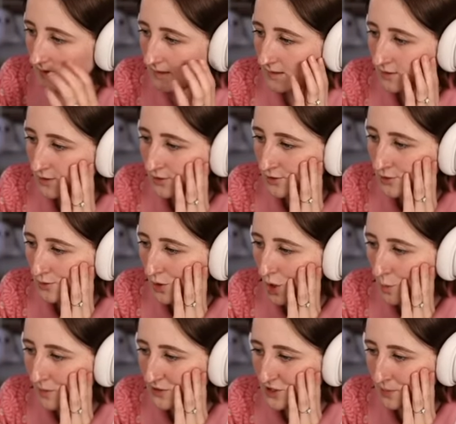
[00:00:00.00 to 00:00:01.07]
Just do a whole
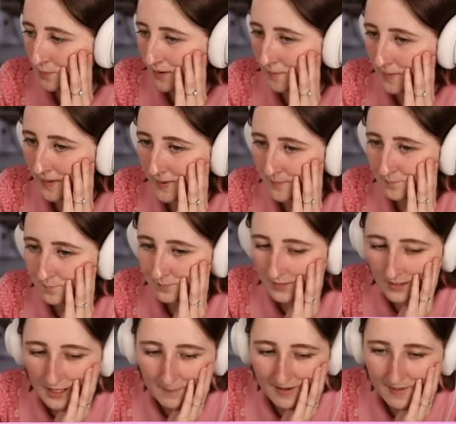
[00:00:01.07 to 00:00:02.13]
bunch of prepping.
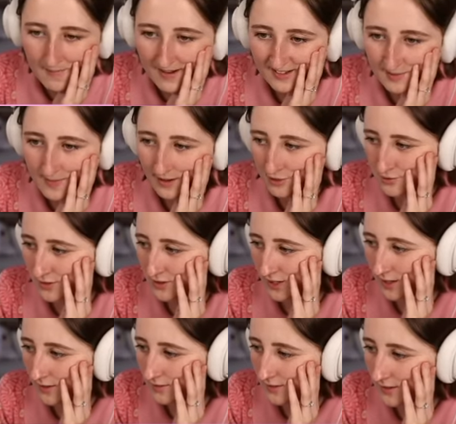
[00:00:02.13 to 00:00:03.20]
I might make some extra
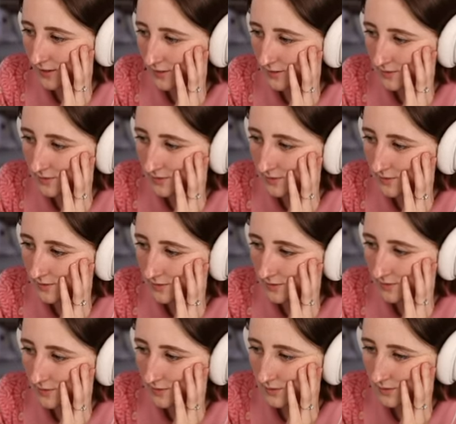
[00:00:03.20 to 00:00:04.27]
dough too.
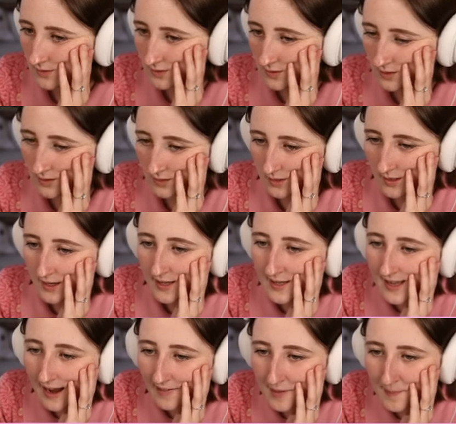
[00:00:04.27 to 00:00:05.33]

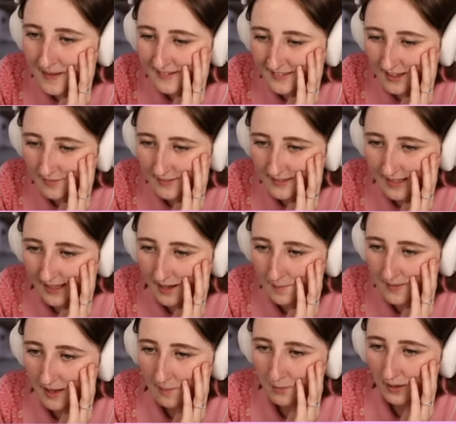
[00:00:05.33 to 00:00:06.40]
Yeah, the pizza oven can be
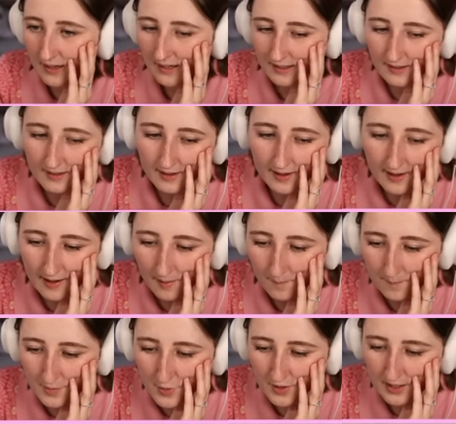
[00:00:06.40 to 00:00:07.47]
upgraded. Um,
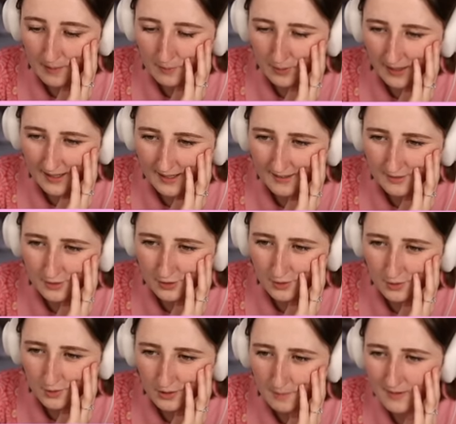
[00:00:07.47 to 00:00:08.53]
you can upgrade it
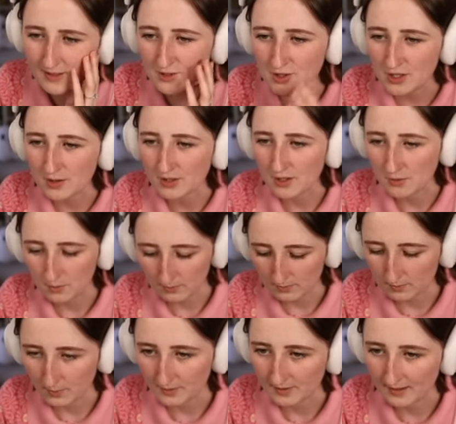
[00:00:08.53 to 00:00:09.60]
to, let me show you once I